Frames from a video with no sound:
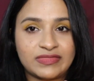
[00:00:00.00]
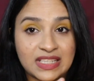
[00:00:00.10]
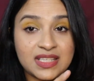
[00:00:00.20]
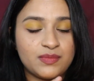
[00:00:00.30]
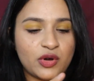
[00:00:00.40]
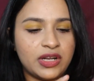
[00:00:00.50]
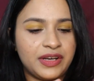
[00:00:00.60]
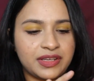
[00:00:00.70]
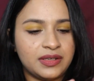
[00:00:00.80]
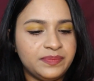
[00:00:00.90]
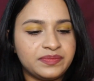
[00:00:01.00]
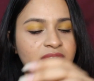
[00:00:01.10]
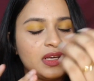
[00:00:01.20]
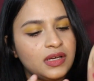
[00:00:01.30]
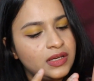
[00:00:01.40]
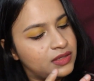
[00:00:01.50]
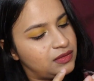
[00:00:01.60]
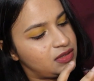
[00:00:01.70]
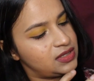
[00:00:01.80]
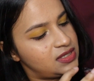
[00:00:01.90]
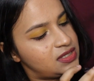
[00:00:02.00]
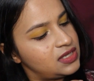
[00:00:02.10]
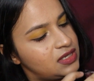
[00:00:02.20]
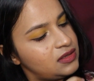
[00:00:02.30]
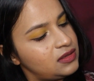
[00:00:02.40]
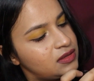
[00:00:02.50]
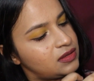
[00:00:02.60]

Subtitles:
It's a small area. You can see